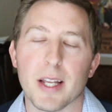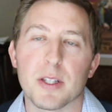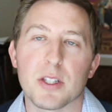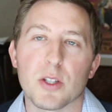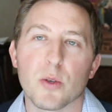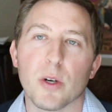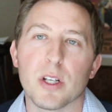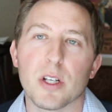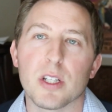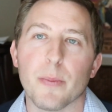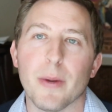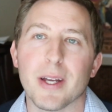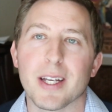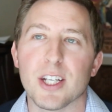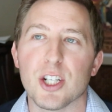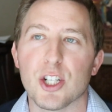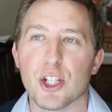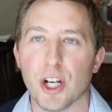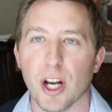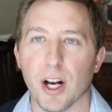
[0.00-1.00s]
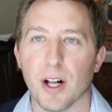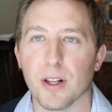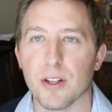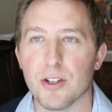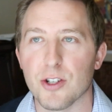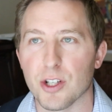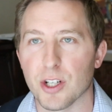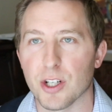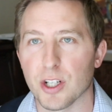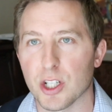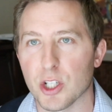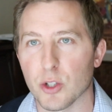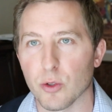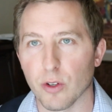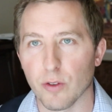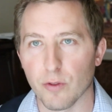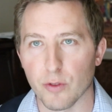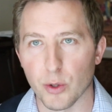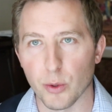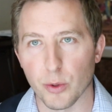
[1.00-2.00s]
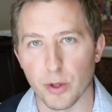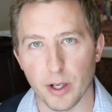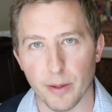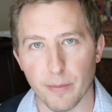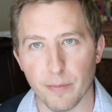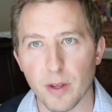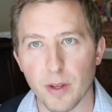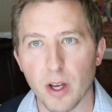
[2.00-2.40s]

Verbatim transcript: it's going to make it challenging to review them.